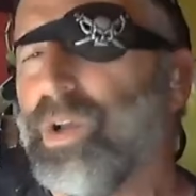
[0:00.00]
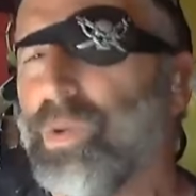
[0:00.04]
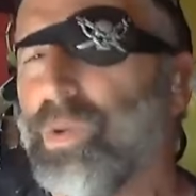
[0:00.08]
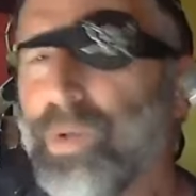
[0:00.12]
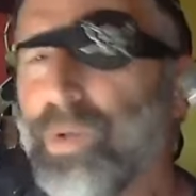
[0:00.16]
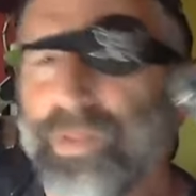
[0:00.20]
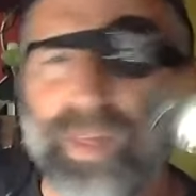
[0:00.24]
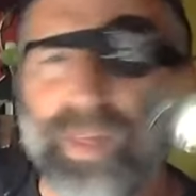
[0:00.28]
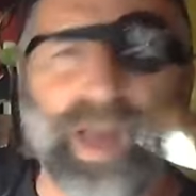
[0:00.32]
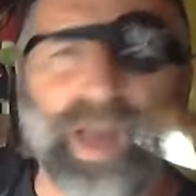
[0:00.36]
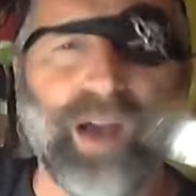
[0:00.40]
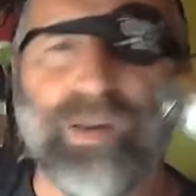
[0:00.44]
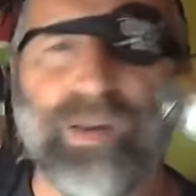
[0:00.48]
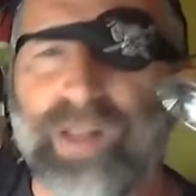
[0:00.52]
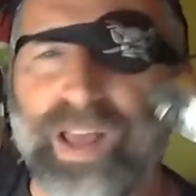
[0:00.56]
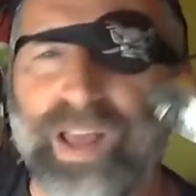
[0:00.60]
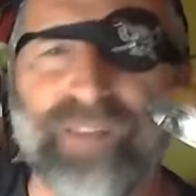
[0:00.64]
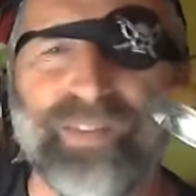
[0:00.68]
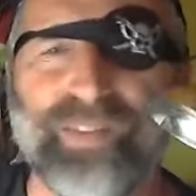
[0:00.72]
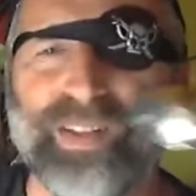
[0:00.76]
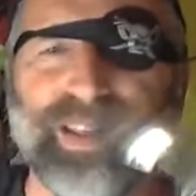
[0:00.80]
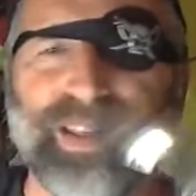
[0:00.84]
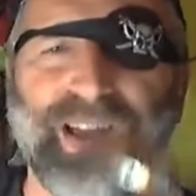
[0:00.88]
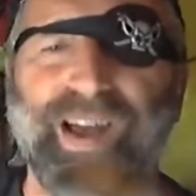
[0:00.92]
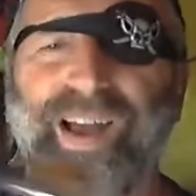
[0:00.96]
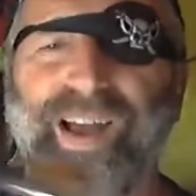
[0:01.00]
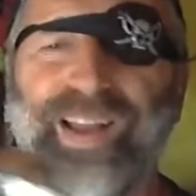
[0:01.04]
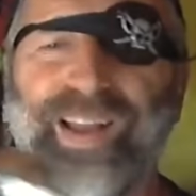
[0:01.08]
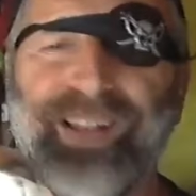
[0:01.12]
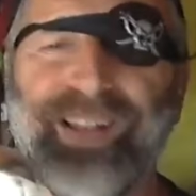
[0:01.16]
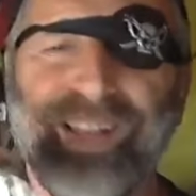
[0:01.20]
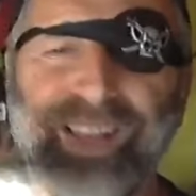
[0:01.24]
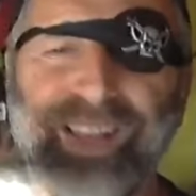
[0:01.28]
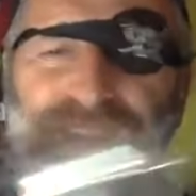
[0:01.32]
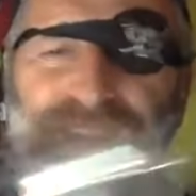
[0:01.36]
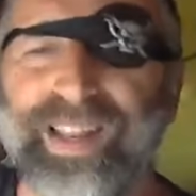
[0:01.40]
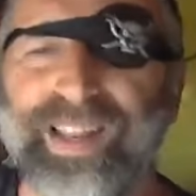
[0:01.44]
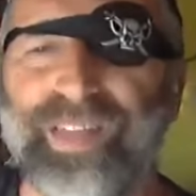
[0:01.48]
without having to
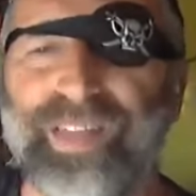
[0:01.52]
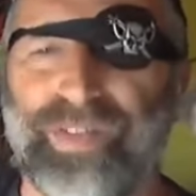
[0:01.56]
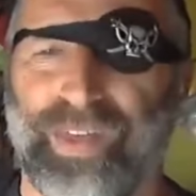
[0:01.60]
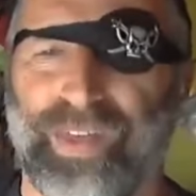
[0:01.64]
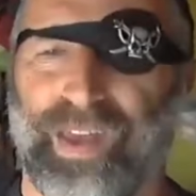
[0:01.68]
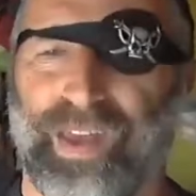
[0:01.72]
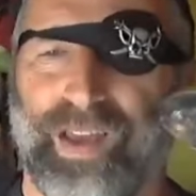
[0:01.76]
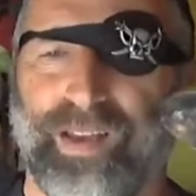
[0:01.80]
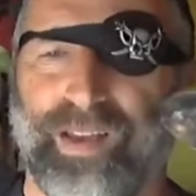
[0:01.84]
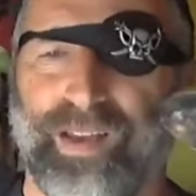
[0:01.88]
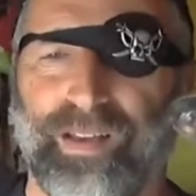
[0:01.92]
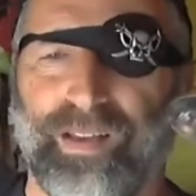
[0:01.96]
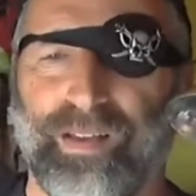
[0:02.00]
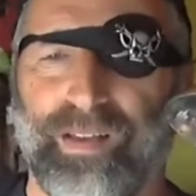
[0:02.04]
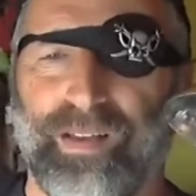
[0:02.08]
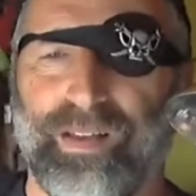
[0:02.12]
hide anything.